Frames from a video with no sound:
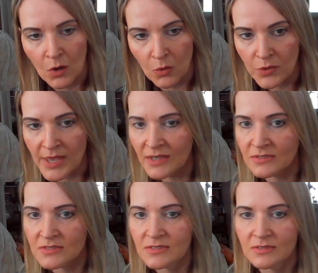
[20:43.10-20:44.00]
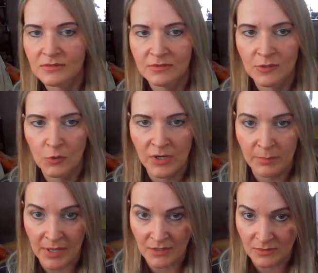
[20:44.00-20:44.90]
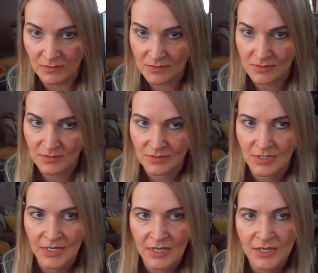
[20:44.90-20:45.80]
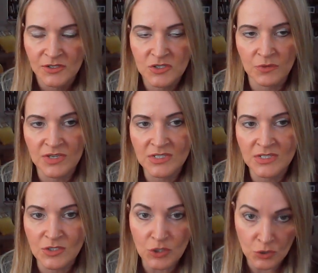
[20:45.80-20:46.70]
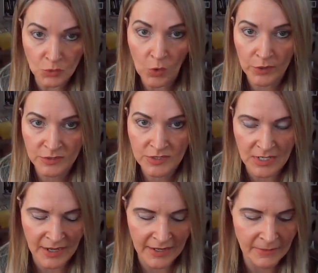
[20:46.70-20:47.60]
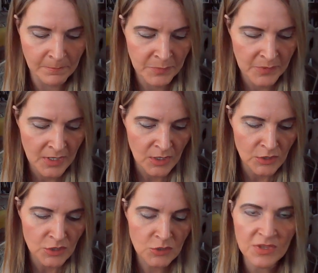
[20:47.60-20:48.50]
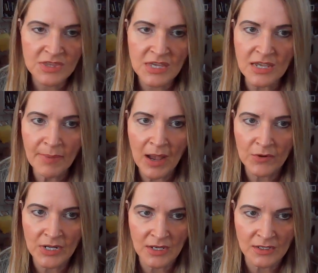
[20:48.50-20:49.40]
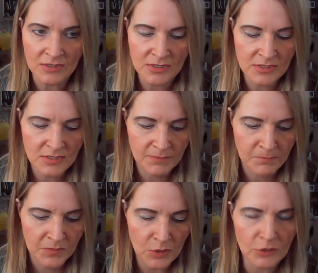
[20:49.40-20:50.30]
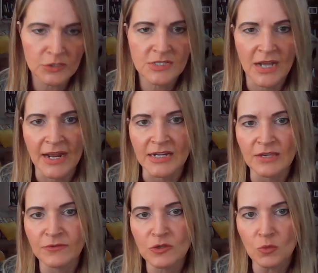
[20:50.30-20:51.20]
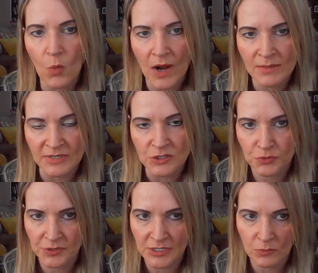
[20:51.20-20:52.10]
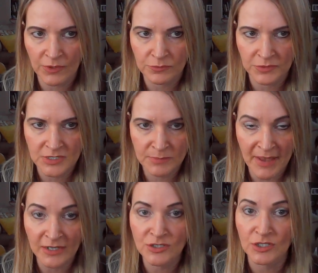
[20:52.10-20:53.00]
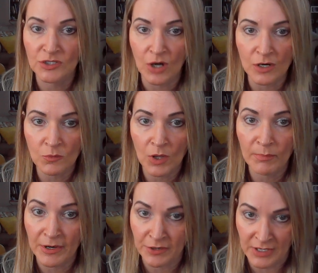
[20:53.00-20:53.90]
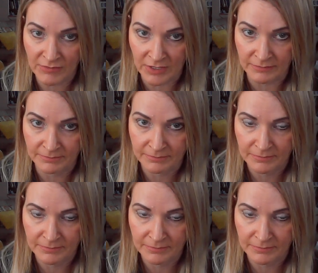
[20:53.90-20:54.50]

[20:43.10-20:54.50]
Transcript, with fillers: Oh, yes, the Queen of Pentacles. So this is you, Earth sign. So the thing about it is, Earth sign, if you want to be treated with respect, you darn well better give it.